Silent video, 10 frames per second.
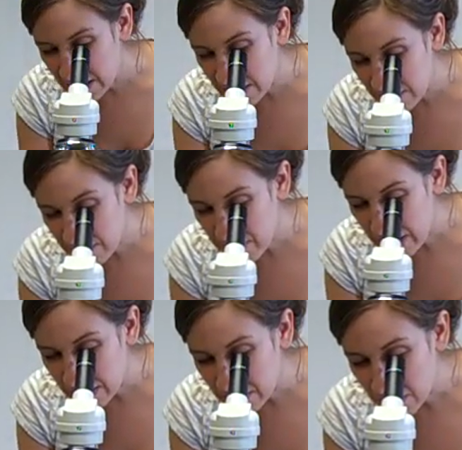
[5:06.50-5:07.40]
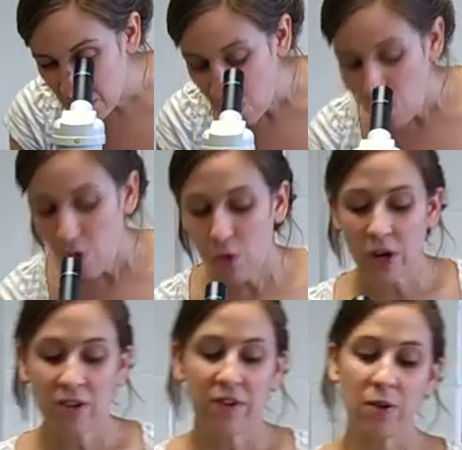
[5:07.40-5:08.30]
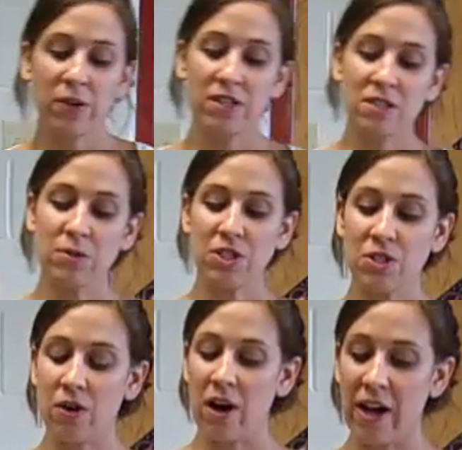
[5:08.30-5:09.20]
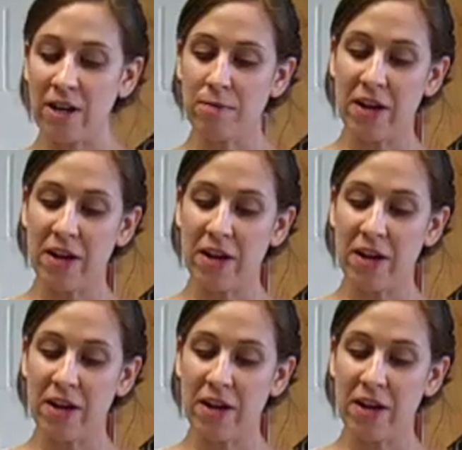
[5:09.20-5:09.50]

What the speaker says: it even better. Or if I want to switch to a higher